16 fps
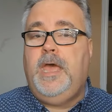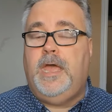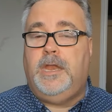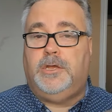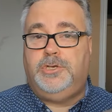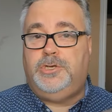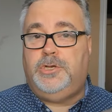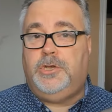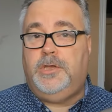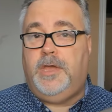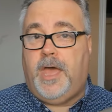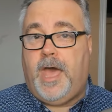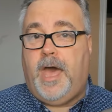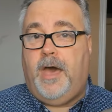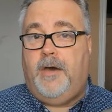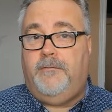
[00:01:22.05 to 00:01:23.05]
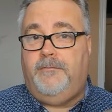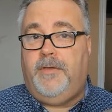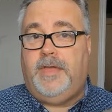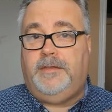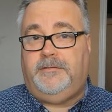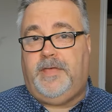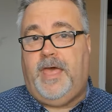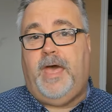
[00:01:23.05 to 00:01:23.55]
And I'll show you how
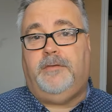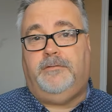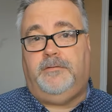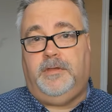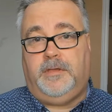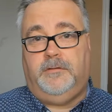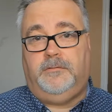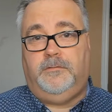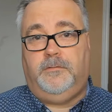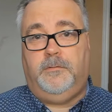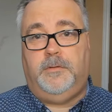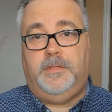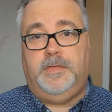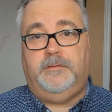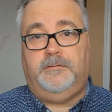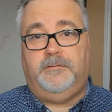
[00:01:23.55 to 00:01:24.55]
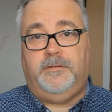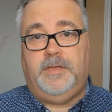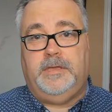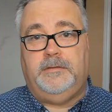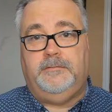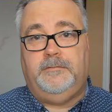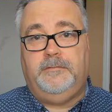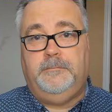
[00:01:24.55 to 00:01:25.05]
fantastic a tool this
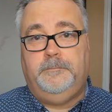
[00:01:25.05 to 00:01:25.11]
is.